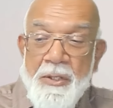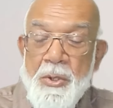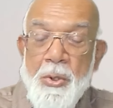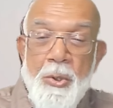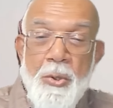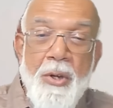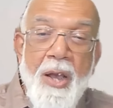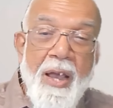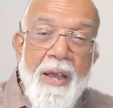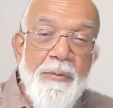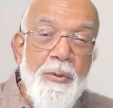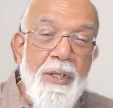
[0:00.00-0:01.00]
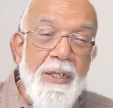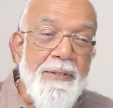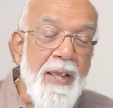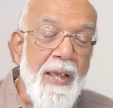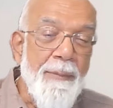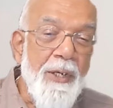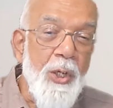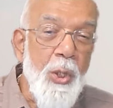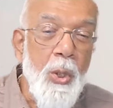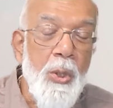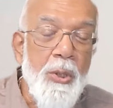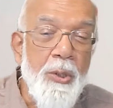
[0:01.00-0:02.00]
So you have to examine
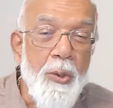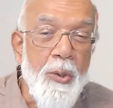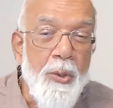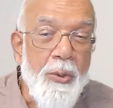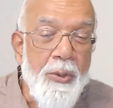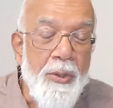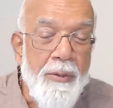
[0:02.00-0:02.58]
all your